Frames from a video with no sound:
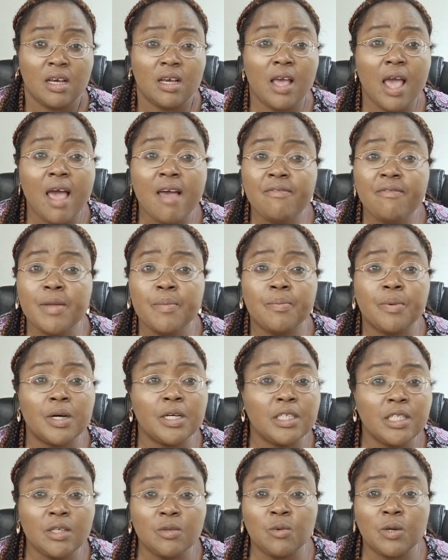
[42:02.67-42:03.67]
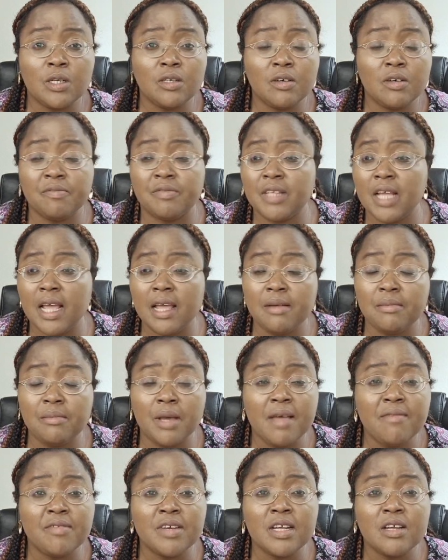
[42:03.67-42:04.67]
Everybody, one of them,
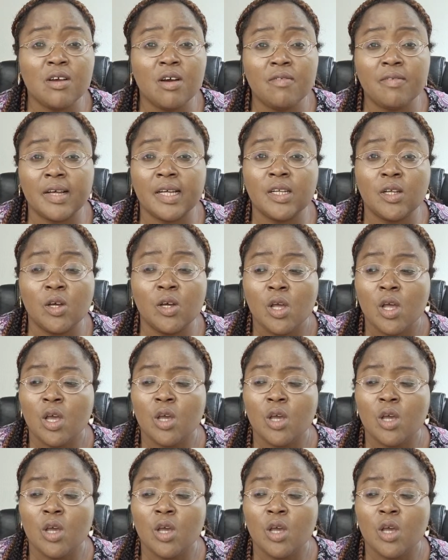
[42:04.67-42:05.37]
every governor,